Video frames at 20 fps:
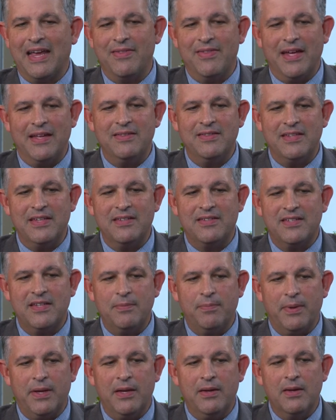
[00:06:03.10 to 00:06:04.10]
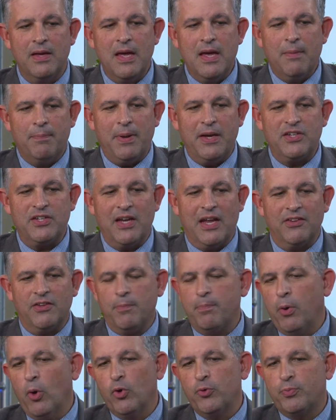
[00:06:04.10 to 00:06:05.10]
then DCB, patient has a
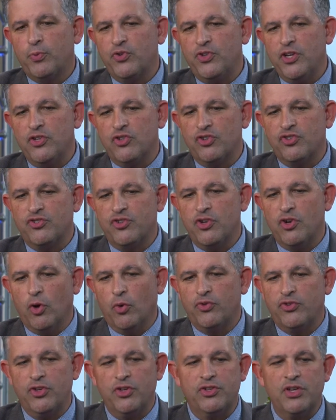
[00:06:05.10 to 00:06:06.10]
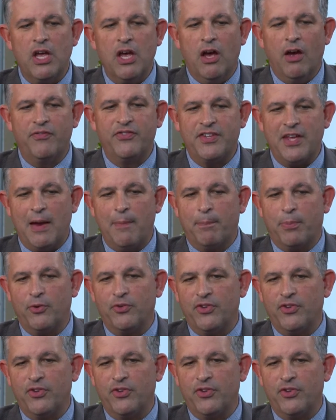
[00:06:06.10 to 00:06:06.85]
post-procedure stenosis of 10%,